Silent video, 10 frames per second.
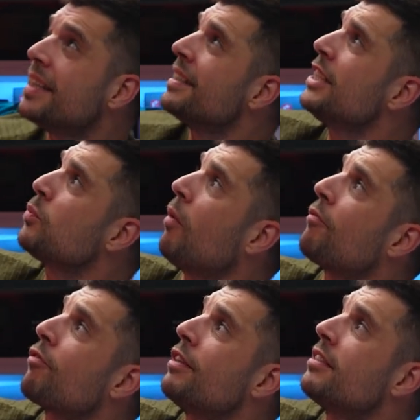This one,
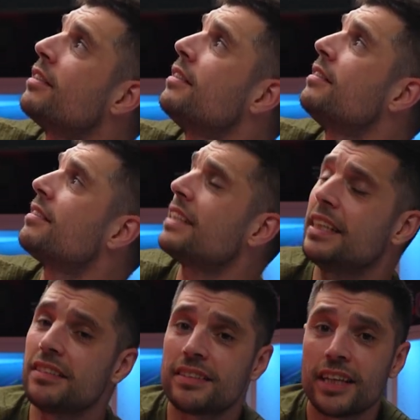for instance,
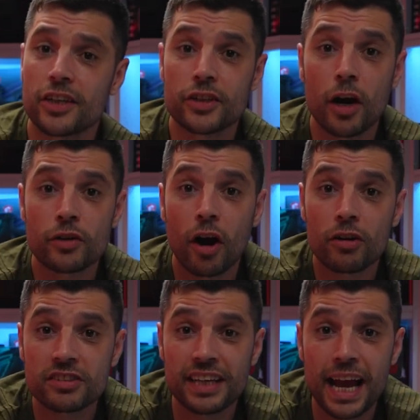is the
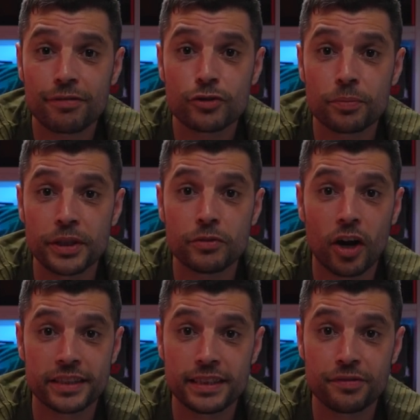Godox
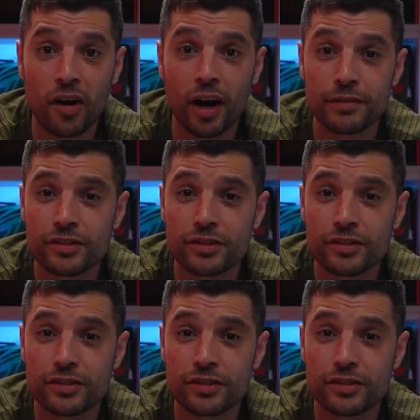FW95.